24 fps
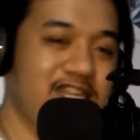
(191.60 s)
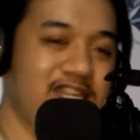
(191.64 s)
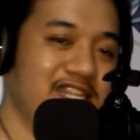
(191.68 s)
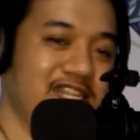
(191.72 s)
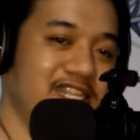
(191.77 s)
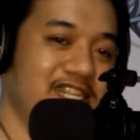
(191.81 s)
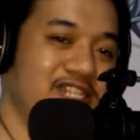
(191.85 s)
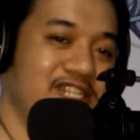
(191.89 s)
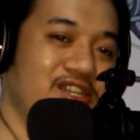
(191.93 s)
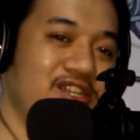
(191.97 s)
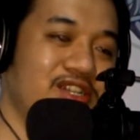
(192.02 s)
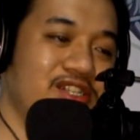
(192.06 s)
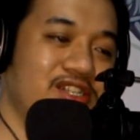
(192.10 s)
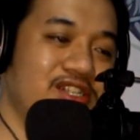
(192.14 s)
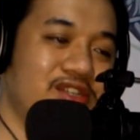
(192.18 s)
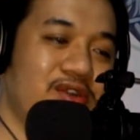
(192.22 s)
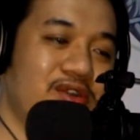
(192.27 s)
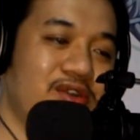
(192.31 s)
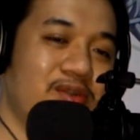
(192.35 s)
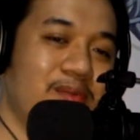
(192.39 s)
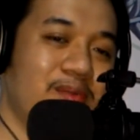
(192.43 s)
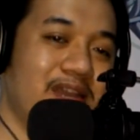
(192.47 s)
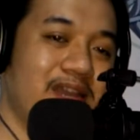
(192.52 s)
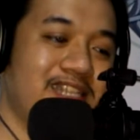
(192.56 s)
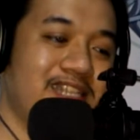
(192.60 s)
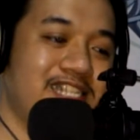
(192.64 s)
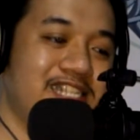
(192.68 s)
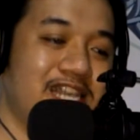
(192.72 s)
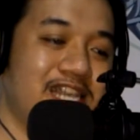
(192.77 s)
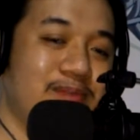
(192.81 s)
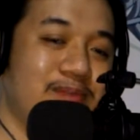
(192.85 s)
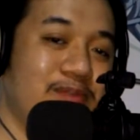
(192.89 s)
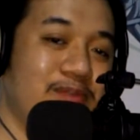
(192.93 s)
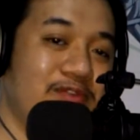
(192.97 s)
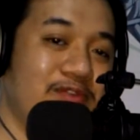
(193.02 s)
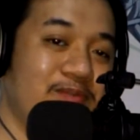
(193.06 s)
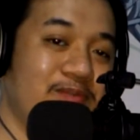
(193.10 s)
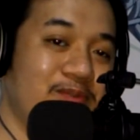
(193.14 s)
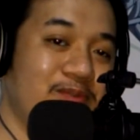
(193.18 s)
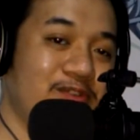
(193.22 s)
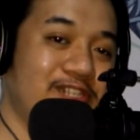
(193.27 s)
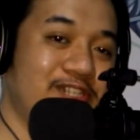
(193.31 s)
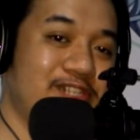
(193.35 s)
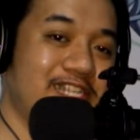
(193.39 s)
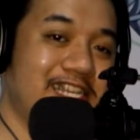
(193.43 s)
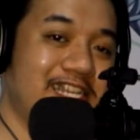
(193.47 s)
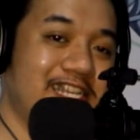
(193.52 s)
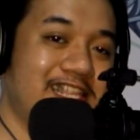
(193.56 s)
This is also my type of
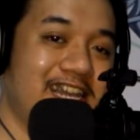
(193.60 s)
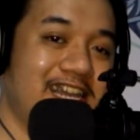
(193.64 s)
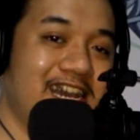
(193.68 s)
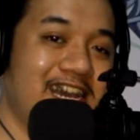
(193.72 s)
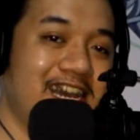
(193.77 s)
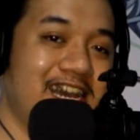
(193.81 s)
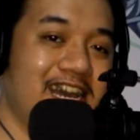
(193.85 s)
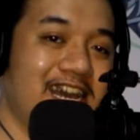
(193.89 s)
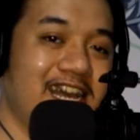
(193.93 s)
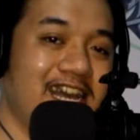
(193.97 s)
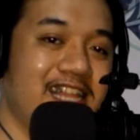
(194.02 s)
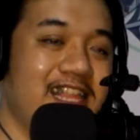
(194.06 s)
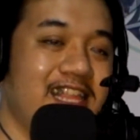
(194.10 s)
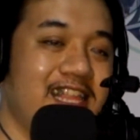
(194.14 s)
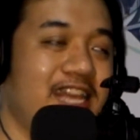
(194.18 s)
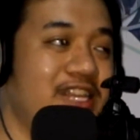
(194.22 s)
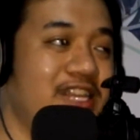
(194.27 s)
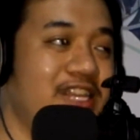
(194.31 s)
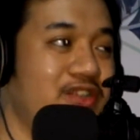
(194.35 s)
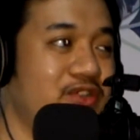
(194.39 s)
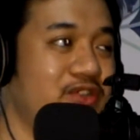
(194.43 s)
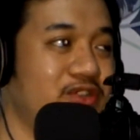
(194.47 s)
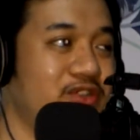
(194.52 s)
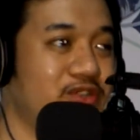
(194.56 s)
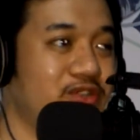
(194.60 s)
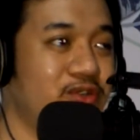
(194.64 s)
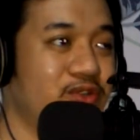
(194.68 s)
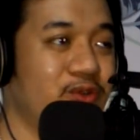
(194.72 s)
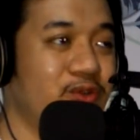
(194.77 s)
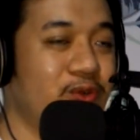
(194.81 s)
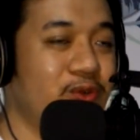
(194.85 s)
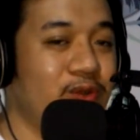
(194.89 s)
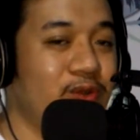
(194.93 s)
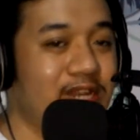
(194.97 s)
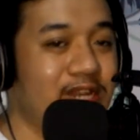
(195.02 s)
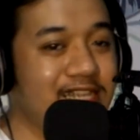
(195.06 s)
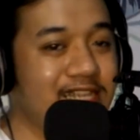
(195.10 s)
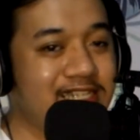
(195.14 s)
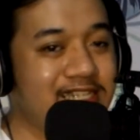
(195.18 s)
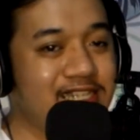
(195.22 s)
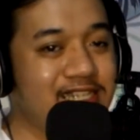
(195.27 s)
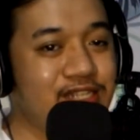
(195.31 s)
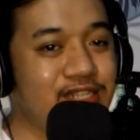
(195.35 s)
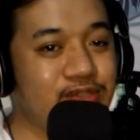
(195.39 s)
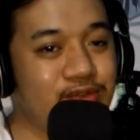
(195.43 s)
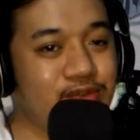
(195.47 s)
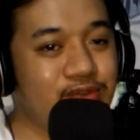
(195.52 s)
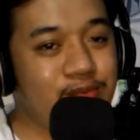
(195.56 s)
music that I used to
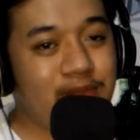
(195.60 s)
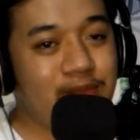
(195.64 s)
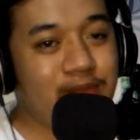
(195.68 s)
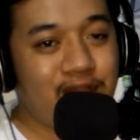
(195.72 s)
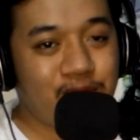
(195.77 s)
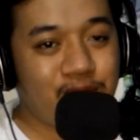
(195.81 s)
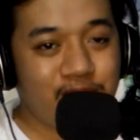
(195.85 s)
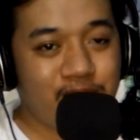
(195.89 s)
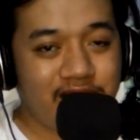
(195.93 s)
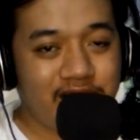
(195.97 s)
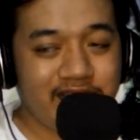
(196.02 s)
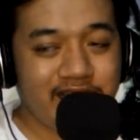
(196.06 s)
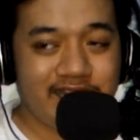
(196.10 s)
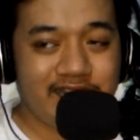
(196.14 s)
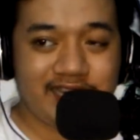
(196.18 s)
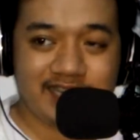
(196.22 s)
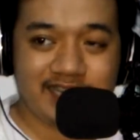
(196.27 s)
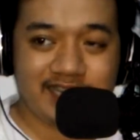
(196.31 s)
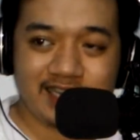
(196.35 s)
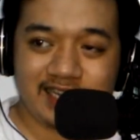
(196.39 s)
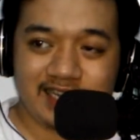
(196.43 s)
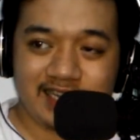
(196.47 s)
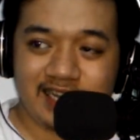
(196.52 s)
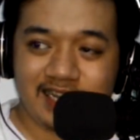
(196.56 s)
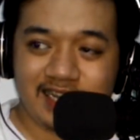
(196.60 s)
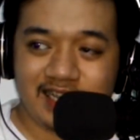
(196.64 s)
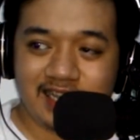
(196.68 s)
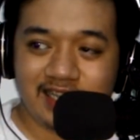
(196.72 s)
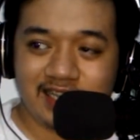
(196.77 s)
listen to back when